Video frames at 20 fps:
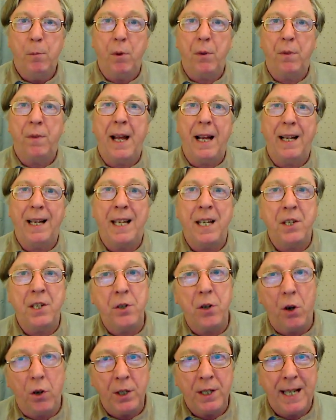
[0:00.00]
but that
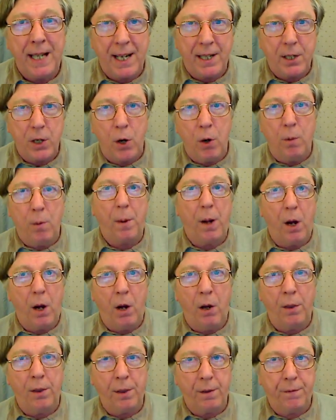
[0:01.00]
is not yet up
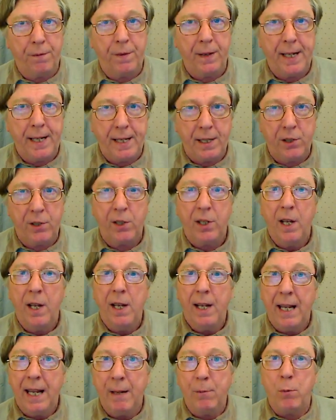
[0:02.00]
on the feeds.
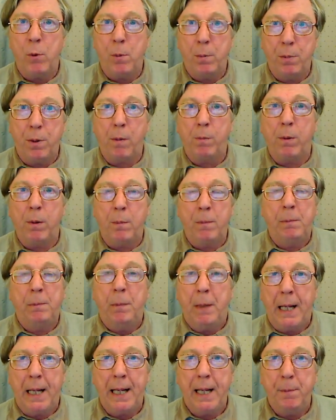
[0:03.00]
It will
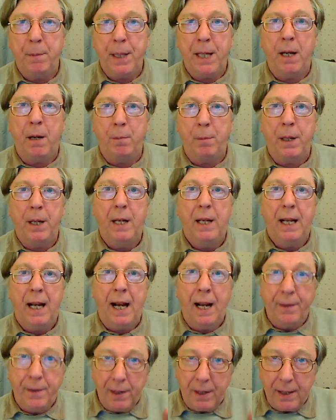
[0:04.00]
probably be up
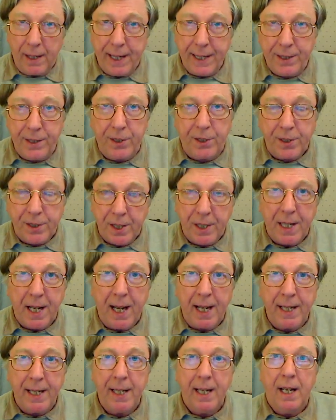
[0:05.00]
either later
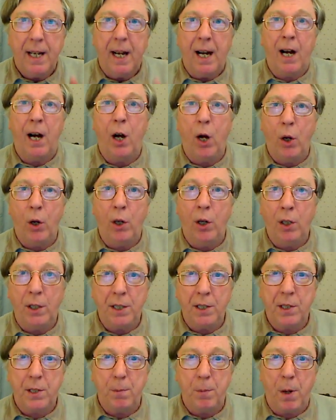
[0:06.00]
today or
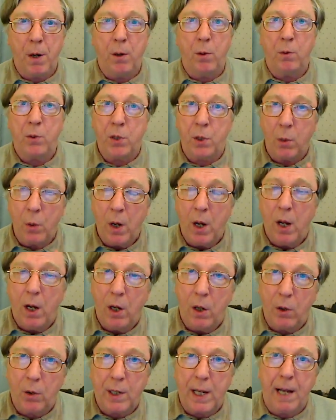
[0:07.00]
early tomorrow, so
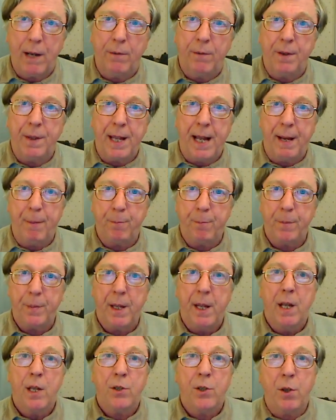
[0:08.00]
look out for that.
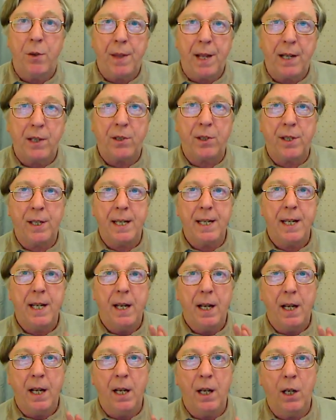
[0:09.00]
So that's
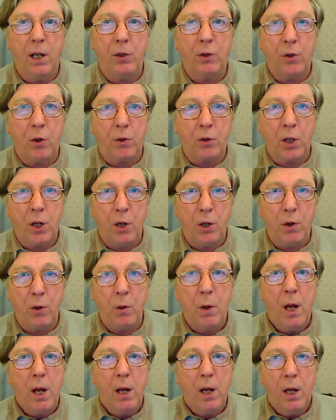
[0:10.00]
the Doctor
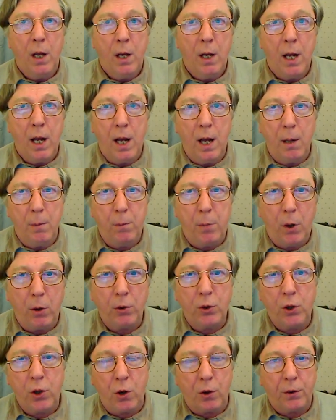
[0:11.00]
Who
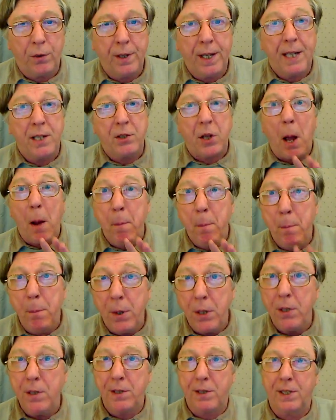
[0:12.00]
Podshock things,
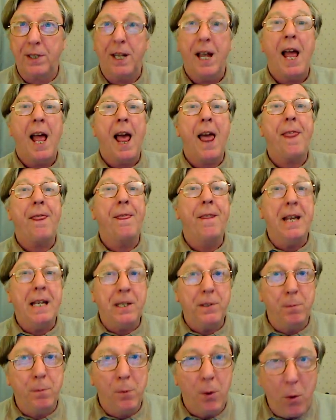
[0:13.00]
but
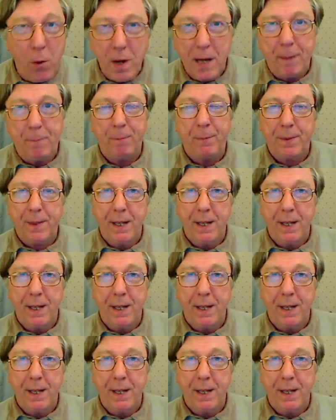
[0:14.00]
there's more.